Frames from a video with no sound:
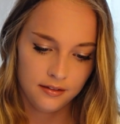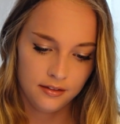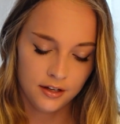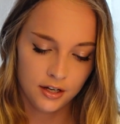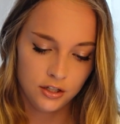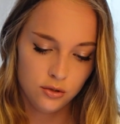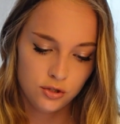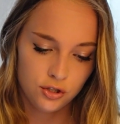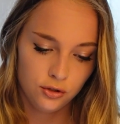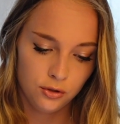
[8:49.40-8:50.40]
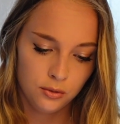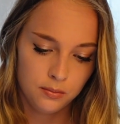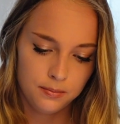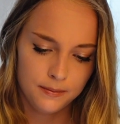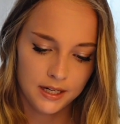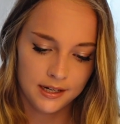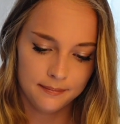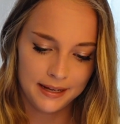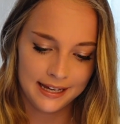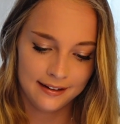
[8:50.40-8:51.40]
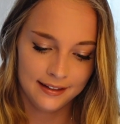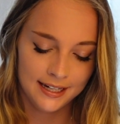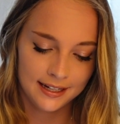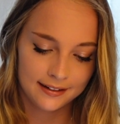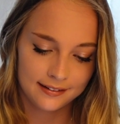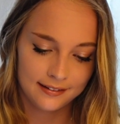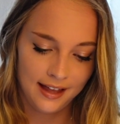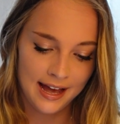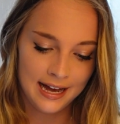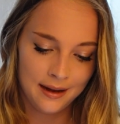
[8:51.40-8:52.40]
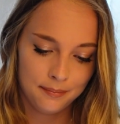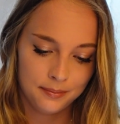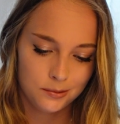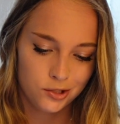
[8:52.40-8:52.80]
The YouTube analytics app,